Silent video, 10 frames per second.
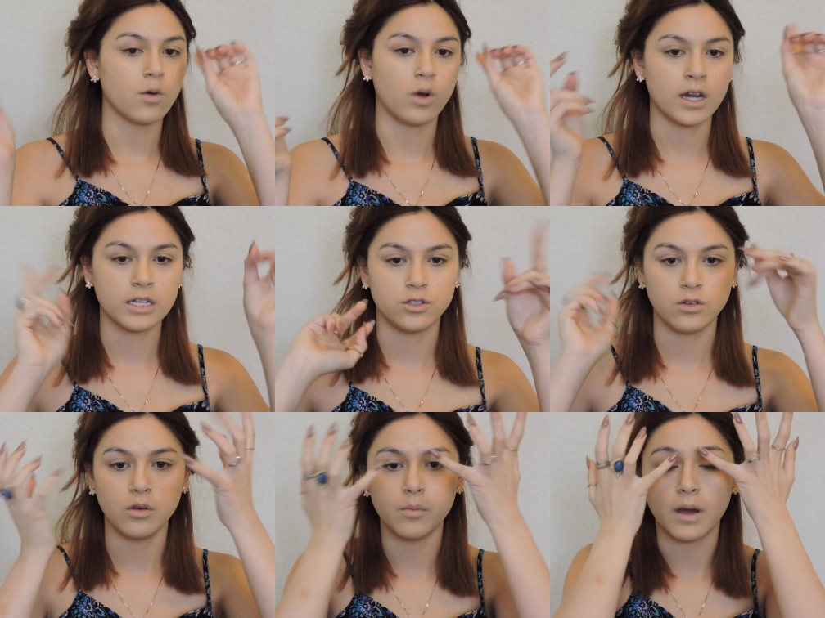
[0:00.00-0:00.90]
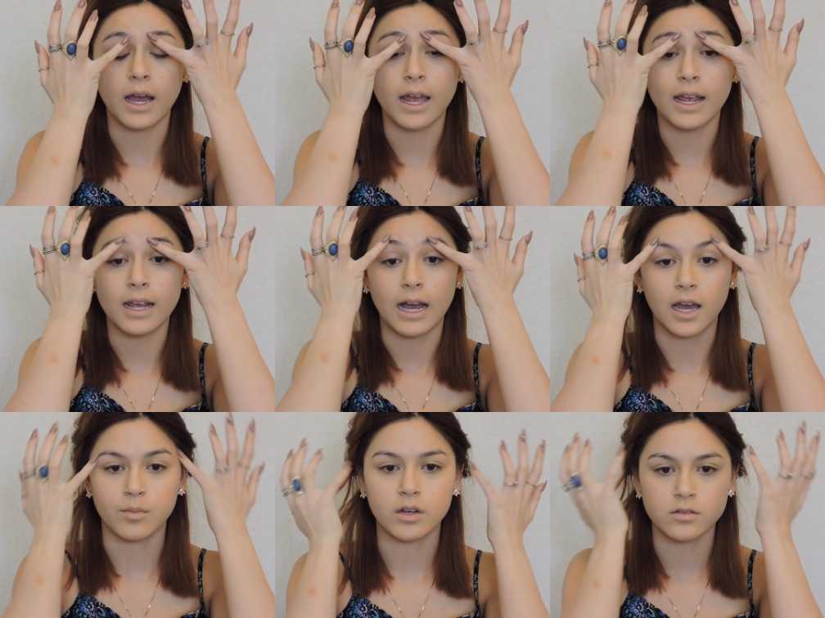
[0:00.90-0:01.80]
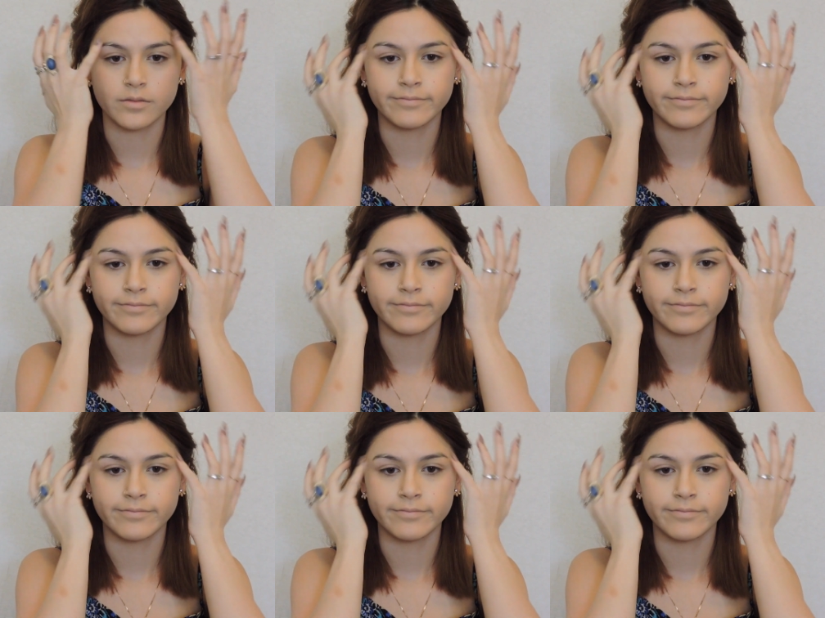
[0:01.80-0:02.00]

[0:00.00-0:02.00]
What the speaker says: I want to do my eyebrows.